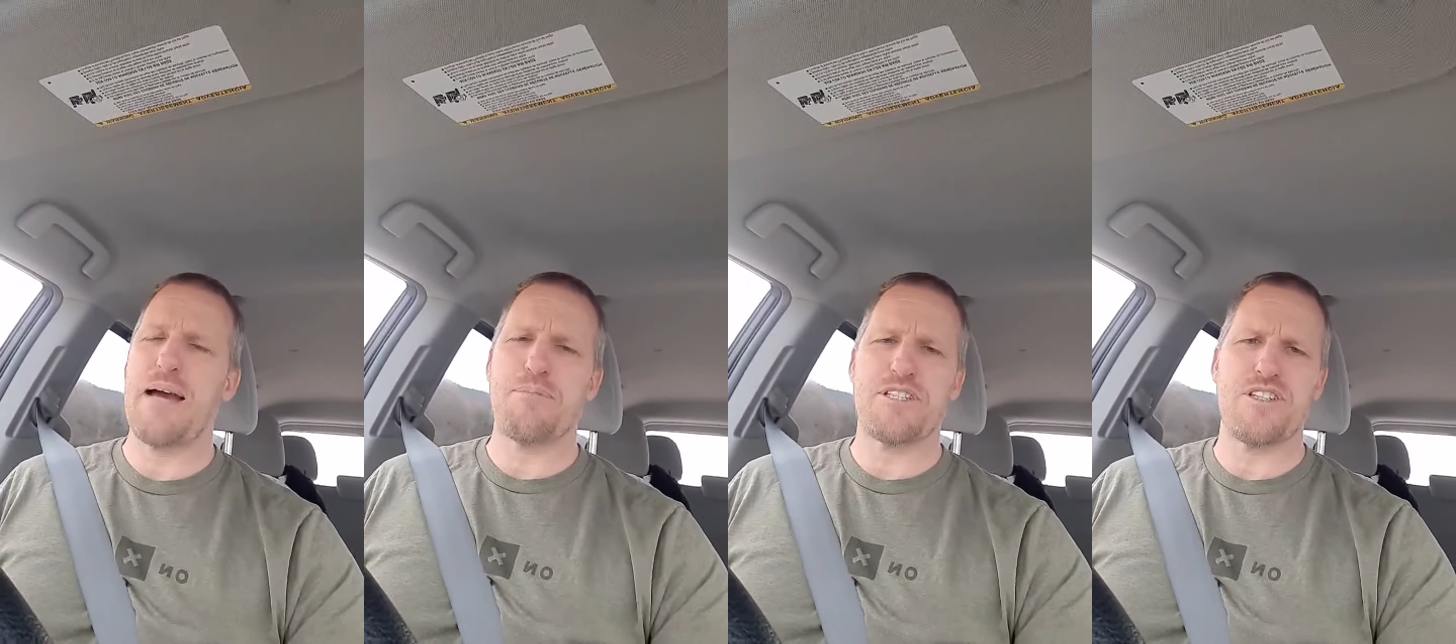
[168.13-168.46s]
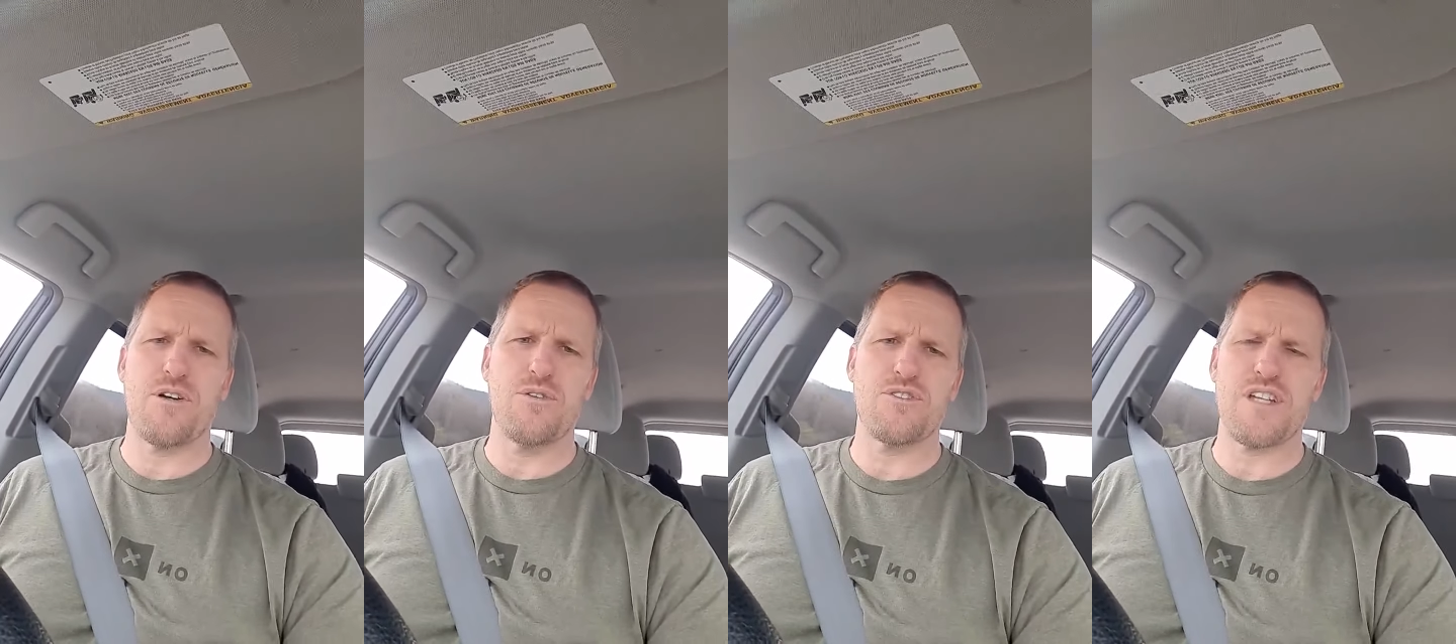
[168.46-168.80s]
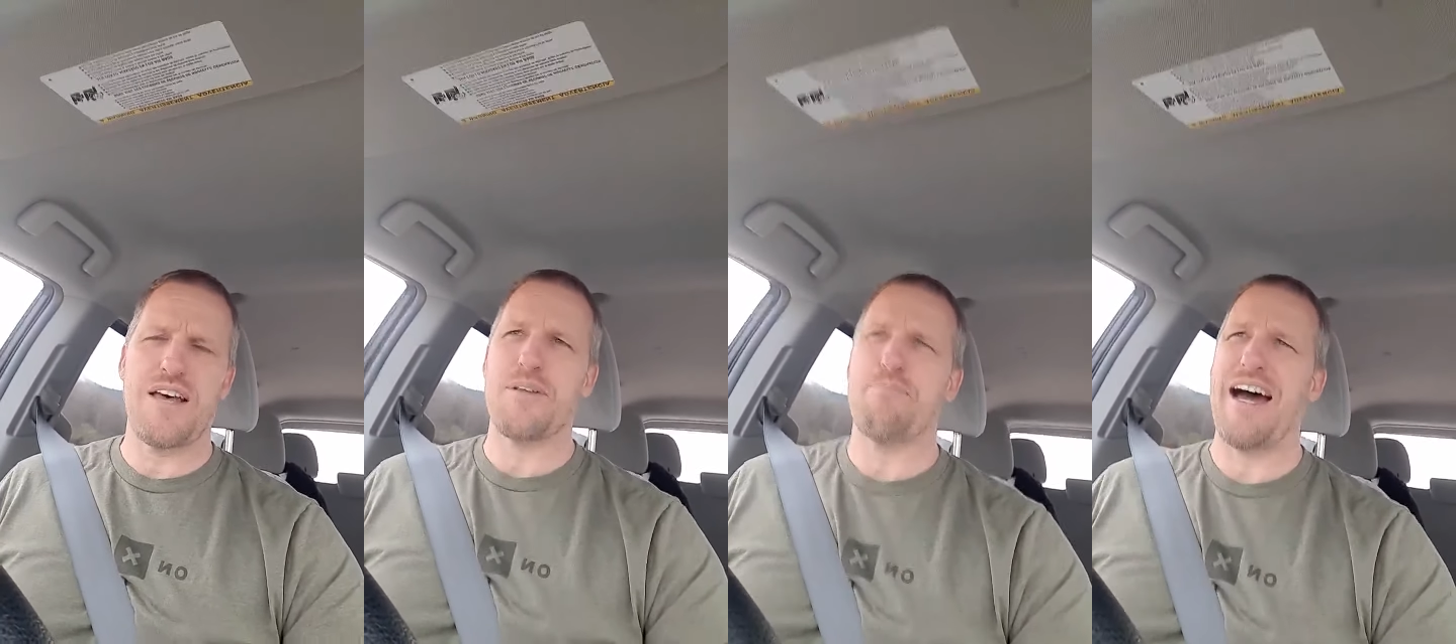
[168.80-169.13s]

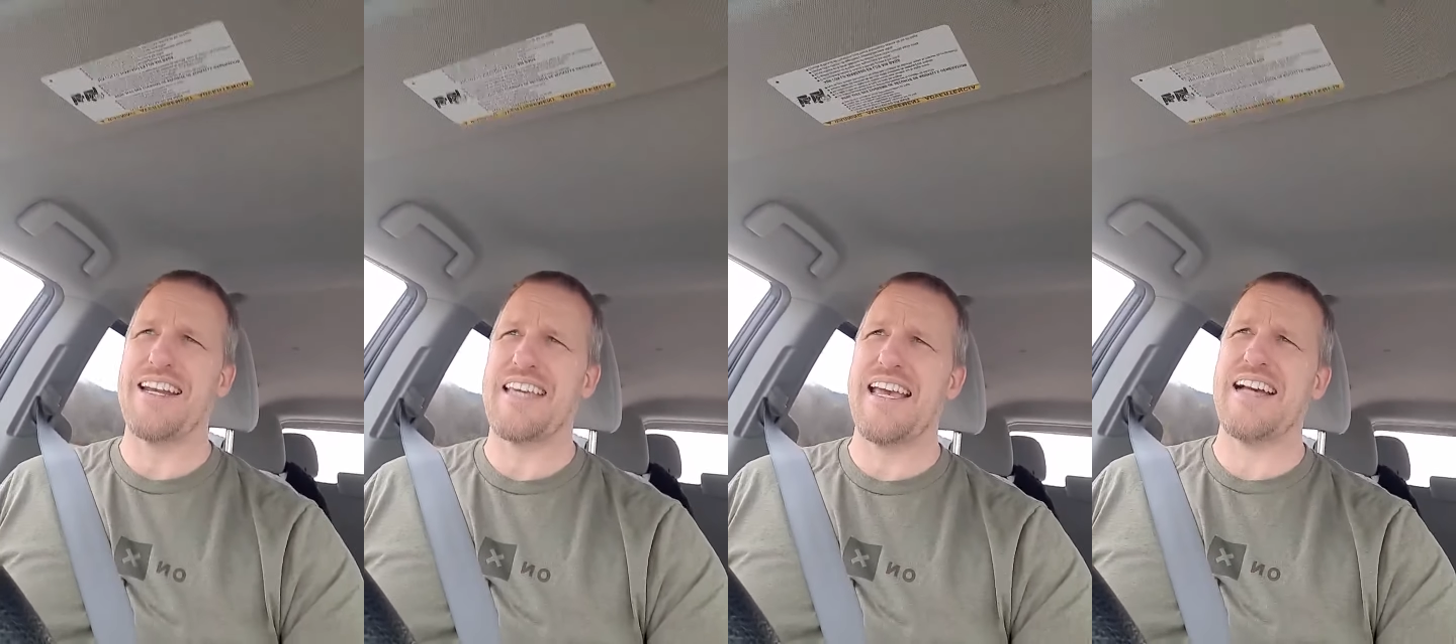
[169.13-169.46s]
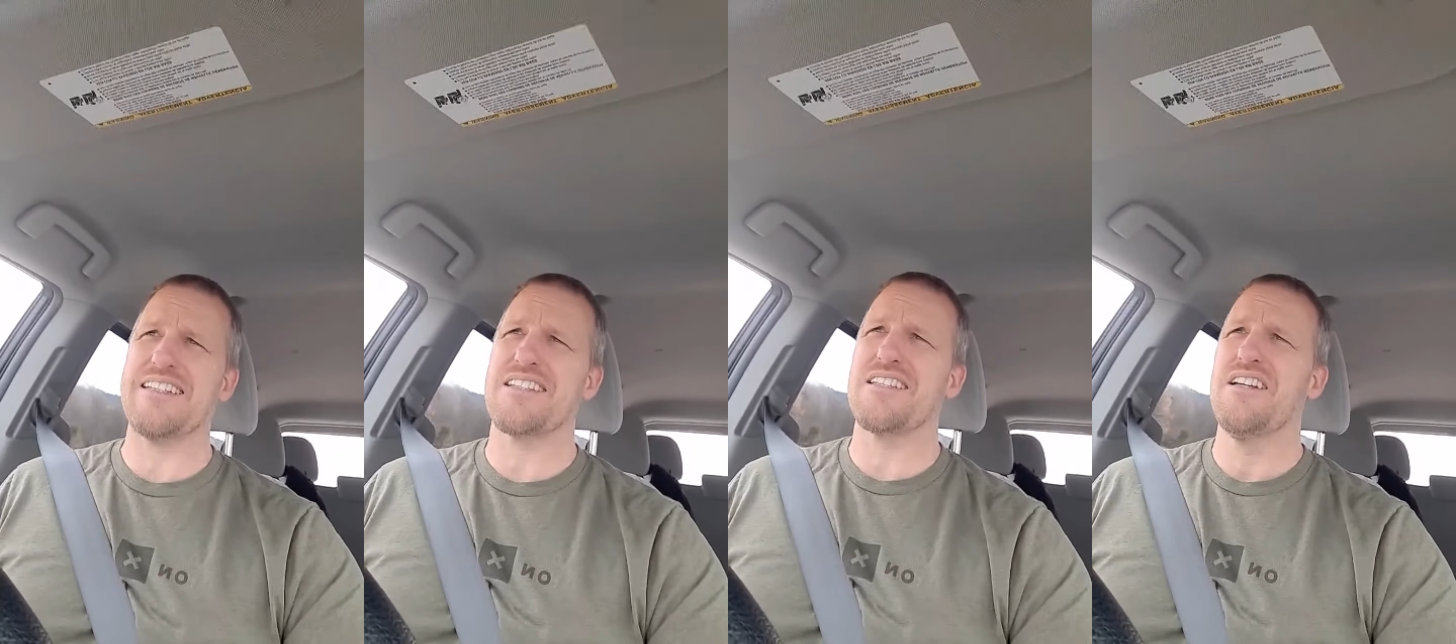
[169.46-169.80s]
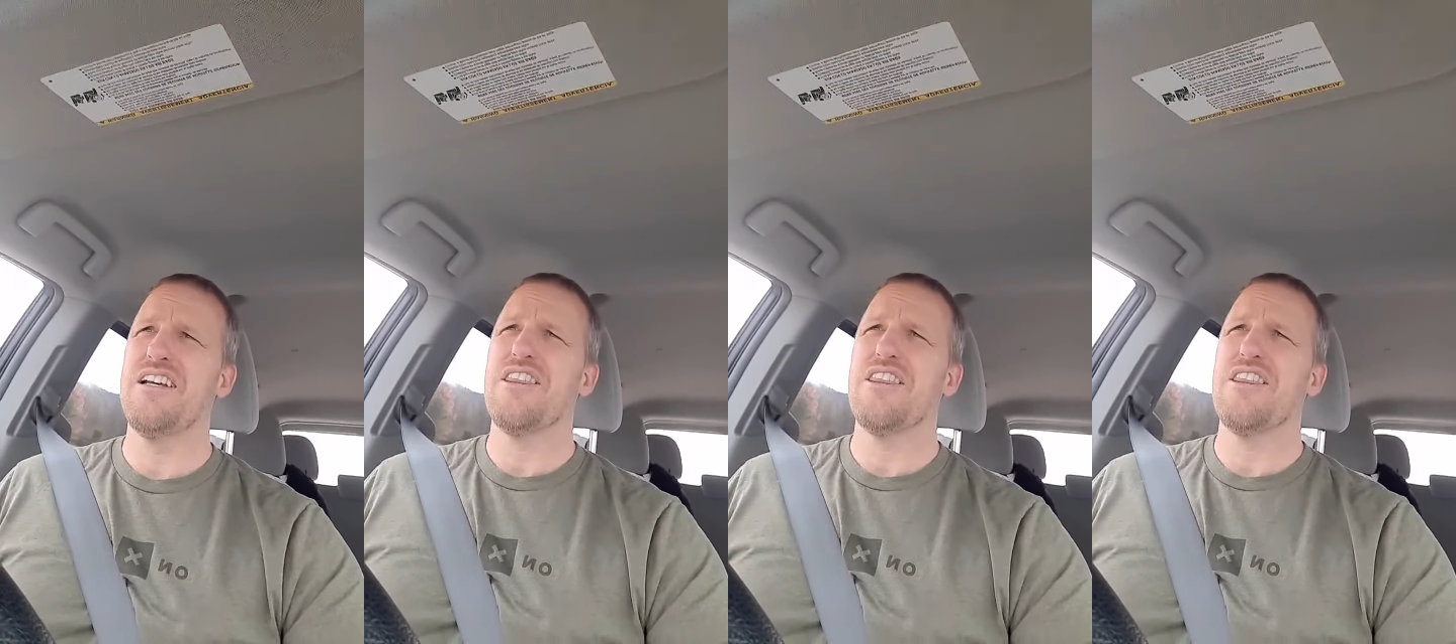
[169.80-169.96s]
episodes on the podcast,